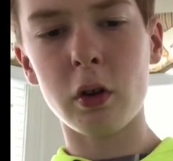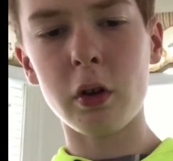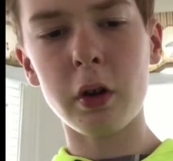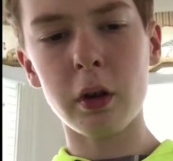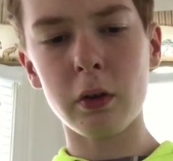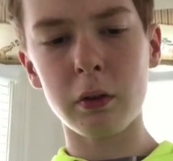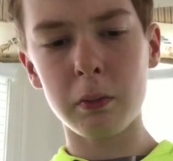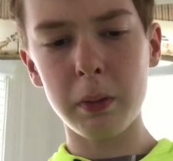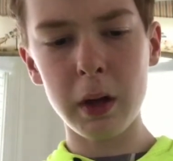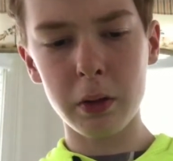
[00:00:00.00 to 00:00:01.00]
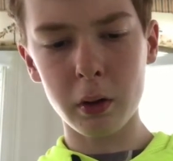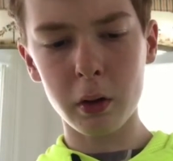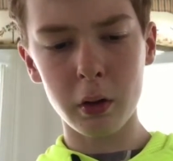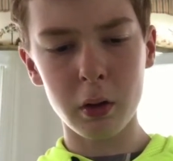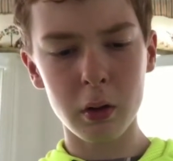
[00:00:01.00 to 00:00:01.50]
You just
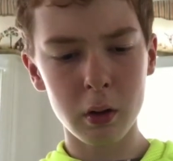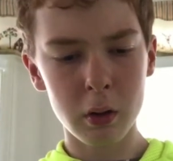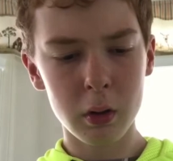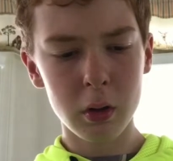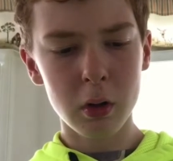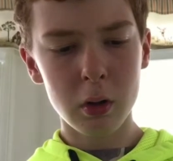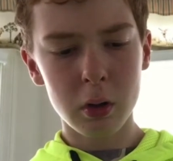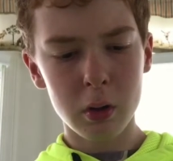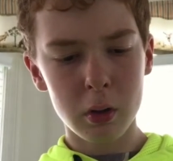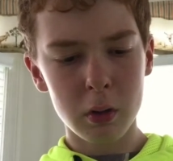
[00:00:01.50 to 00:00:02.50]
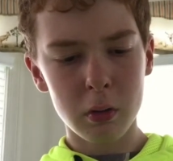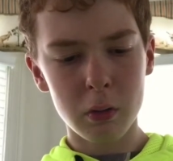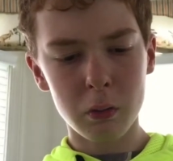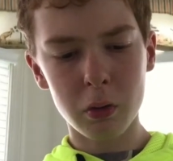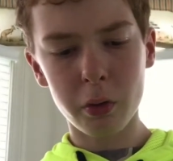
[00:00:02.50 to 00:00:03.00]
basically
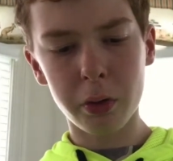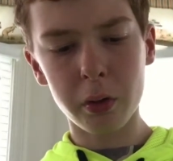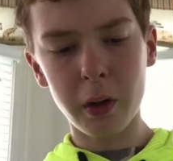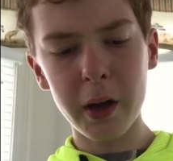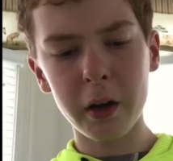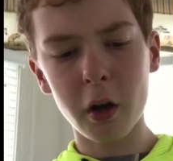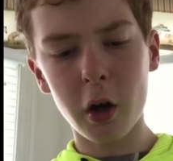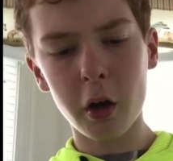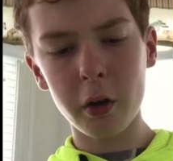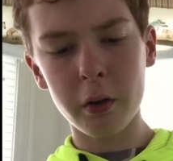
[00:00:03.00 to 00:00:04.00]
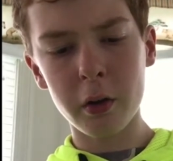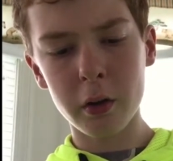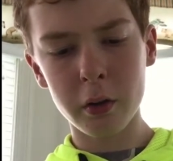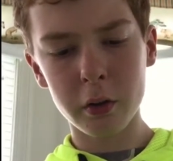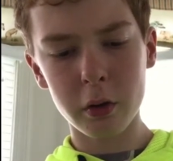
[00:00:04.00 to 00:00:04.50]
will slide it on
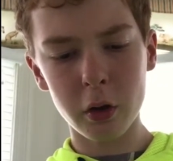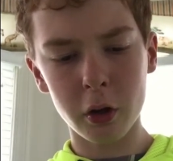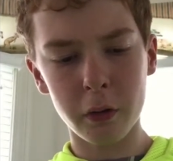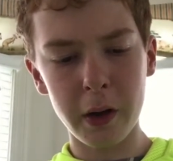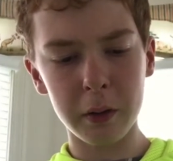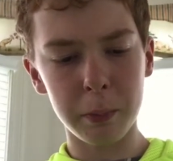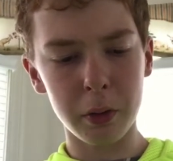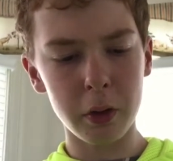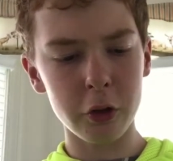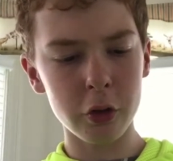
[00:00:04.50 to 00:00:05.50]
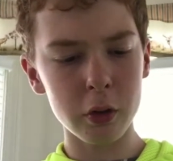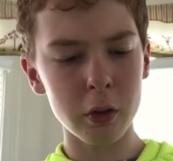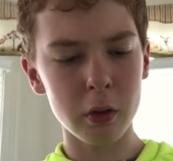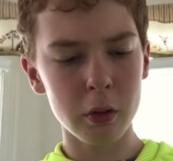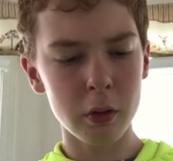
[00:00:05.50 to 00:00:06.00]
to the correct
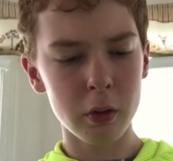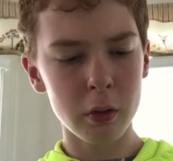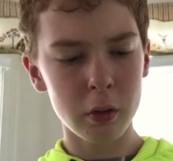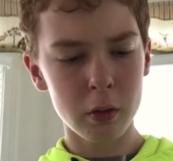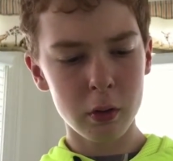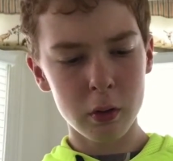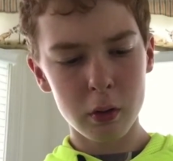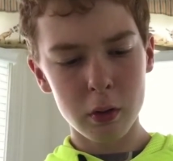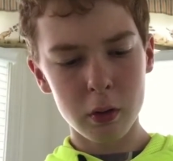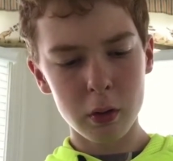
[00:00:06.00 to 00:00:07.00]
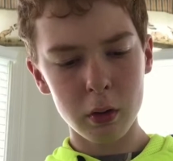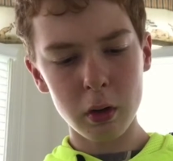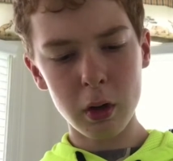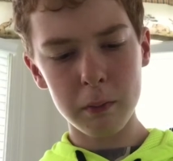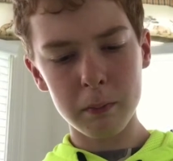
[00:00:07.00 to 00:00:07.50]
position.
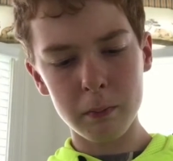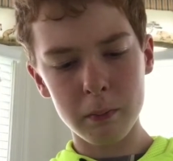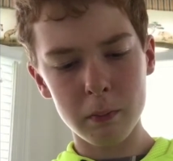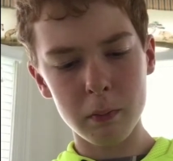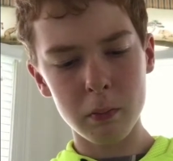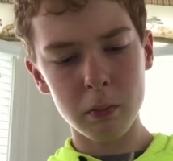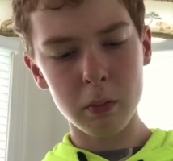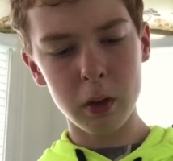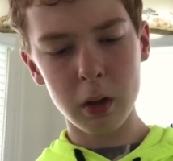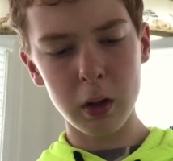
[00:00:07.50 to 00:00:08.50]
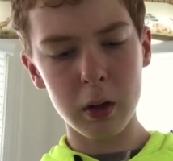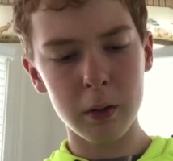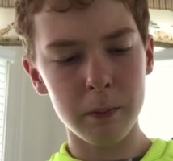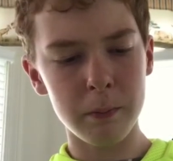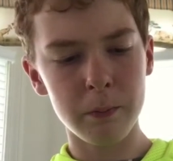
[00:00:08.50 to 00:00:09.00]
Yep.
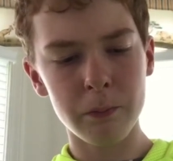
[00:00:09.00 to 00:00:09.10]
And